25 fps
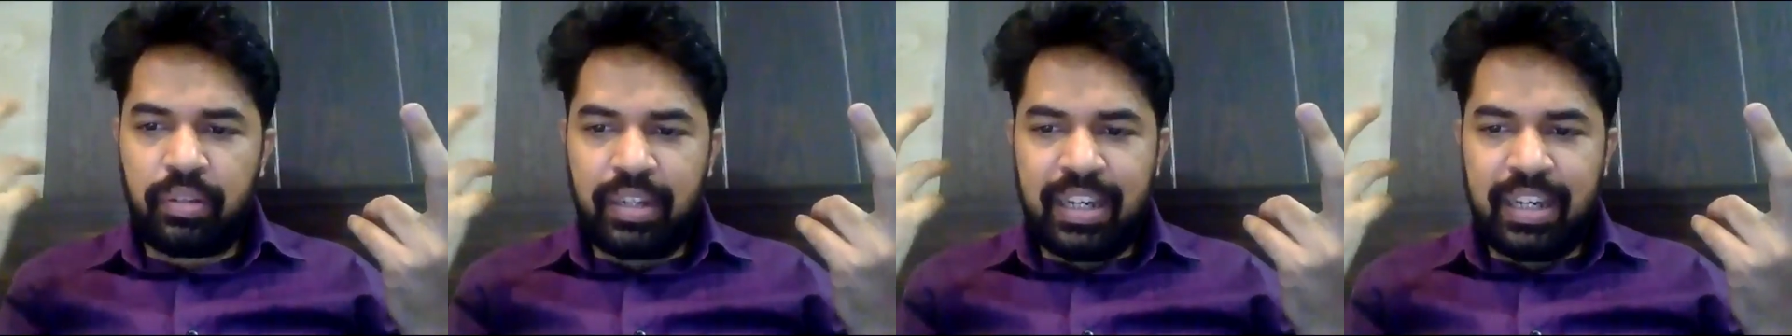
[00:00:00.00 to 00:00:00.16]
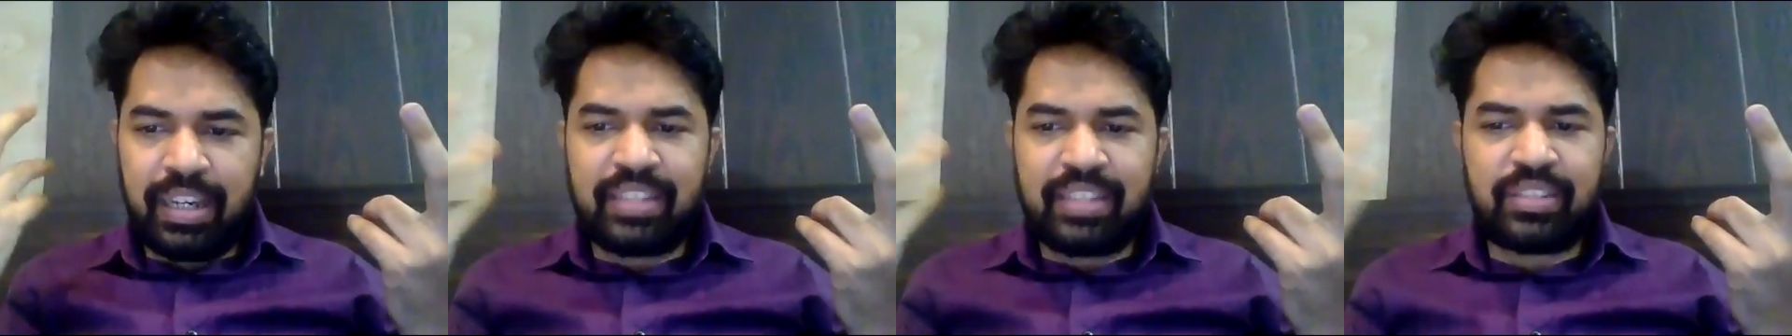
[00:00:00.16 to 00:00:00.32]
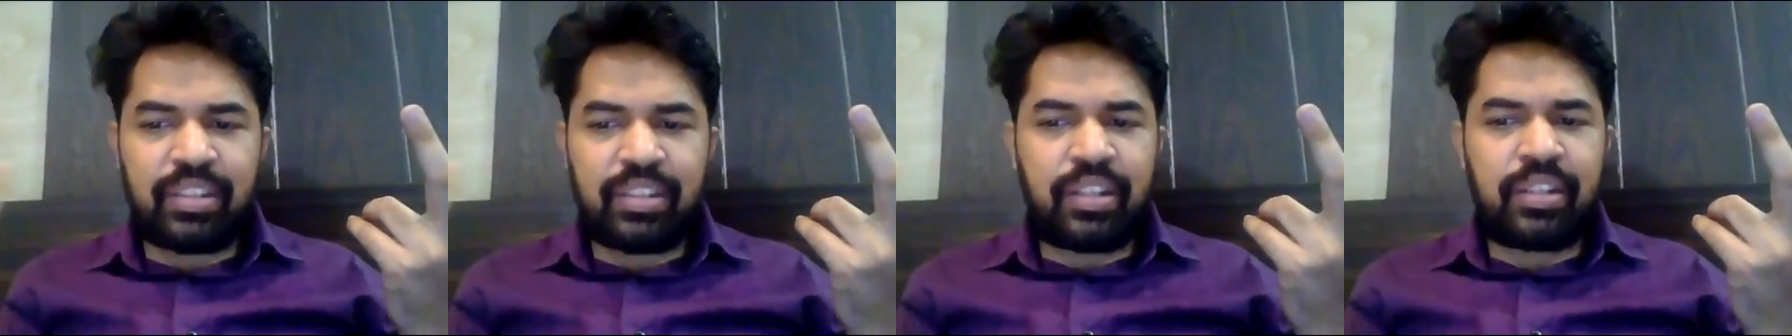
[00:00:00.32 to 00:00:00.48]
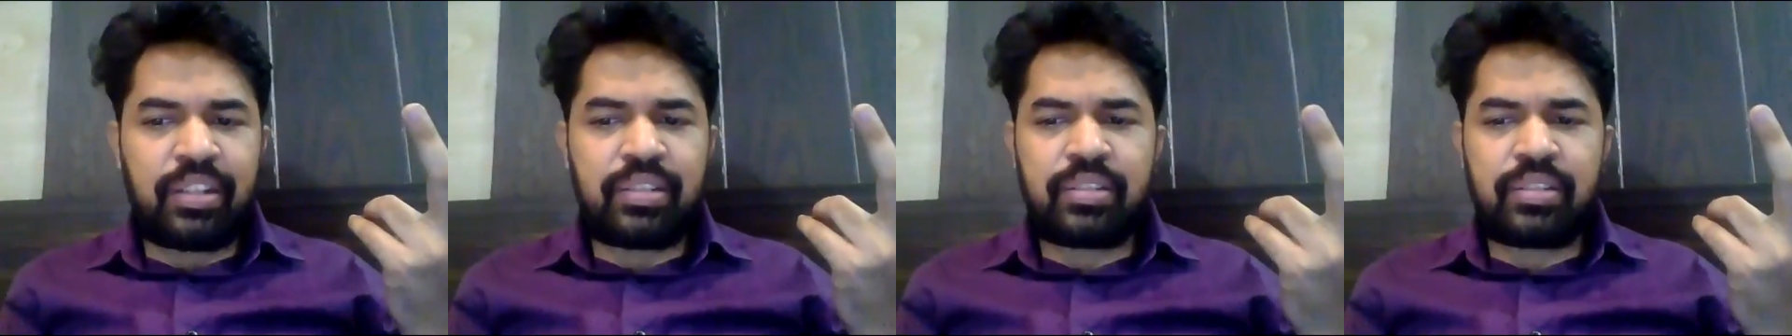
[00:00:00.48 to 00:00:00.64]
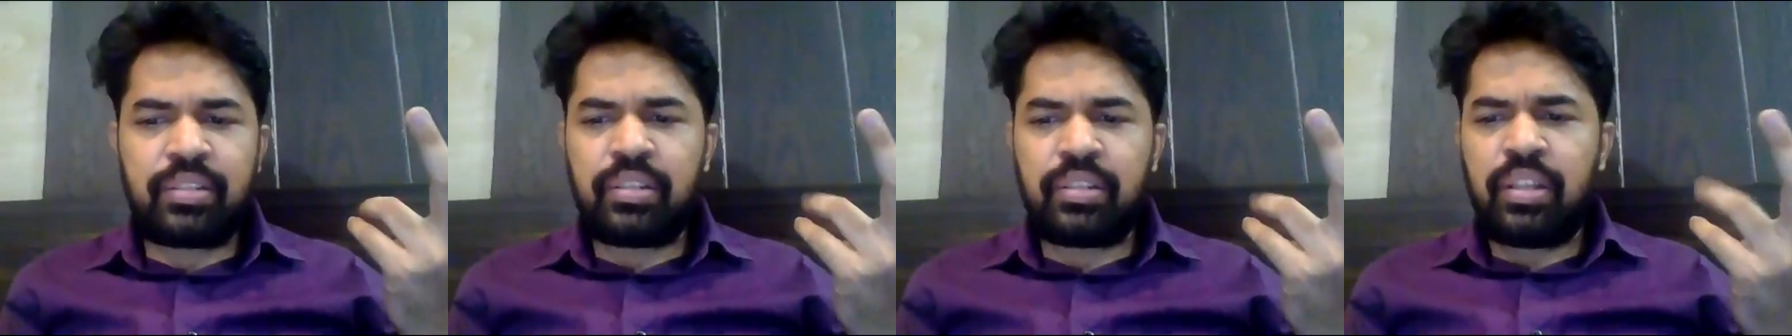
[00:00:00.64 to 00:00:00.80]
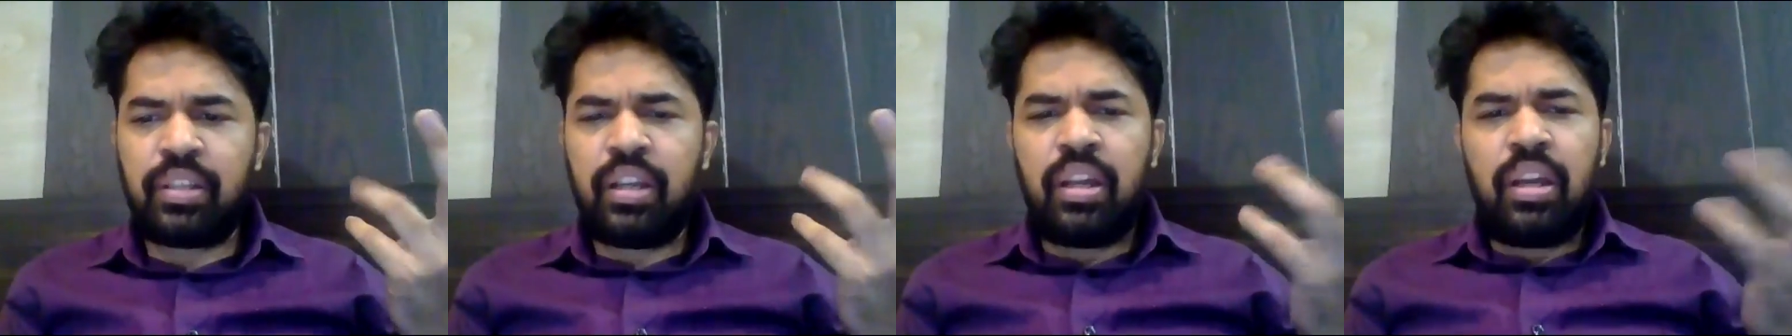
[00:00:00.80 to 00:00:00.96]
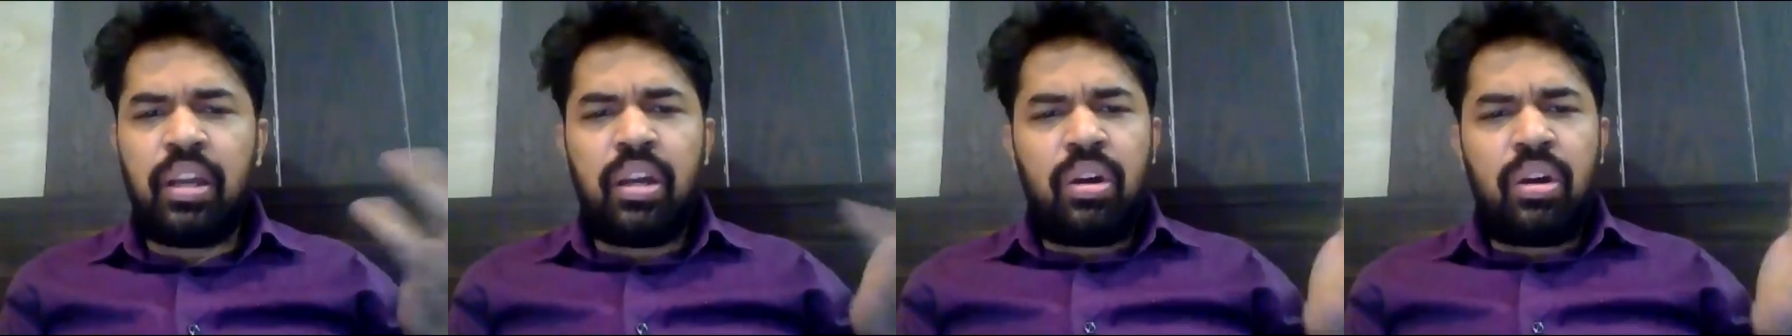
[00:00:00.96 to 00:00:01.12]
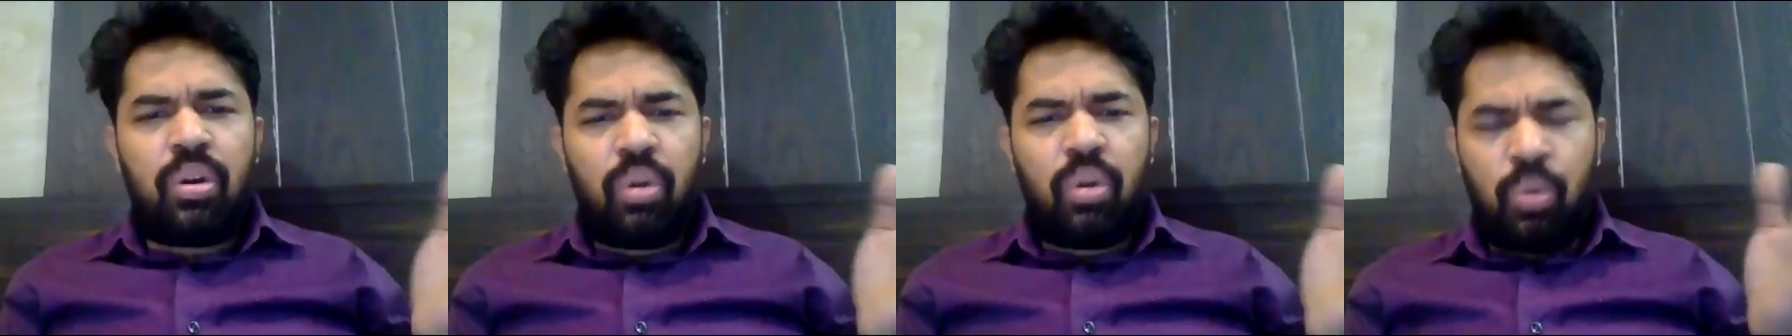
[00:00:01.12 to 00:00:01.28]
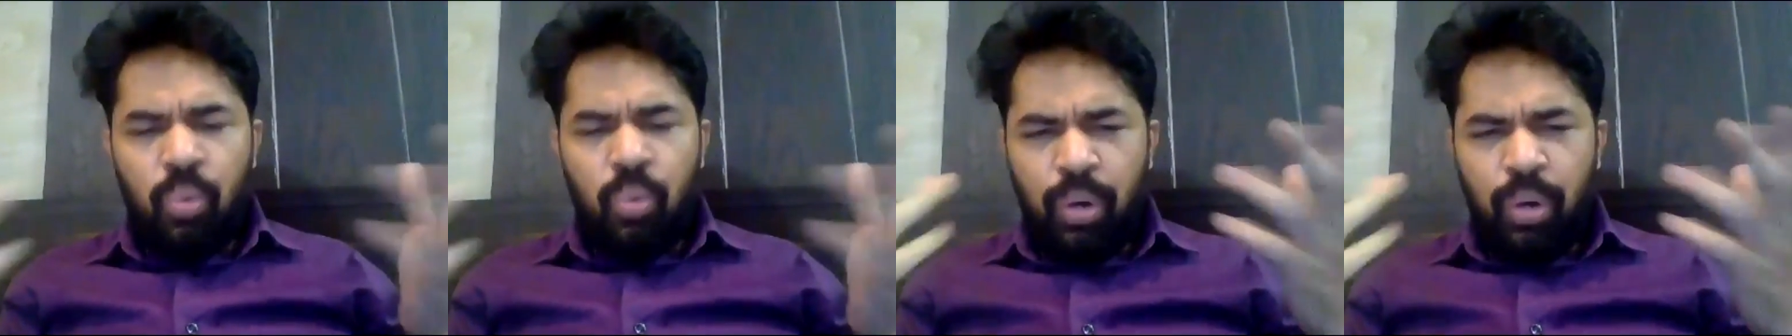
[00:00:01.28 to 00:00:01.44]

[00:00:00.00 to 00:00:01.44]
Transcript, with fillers: lasers, or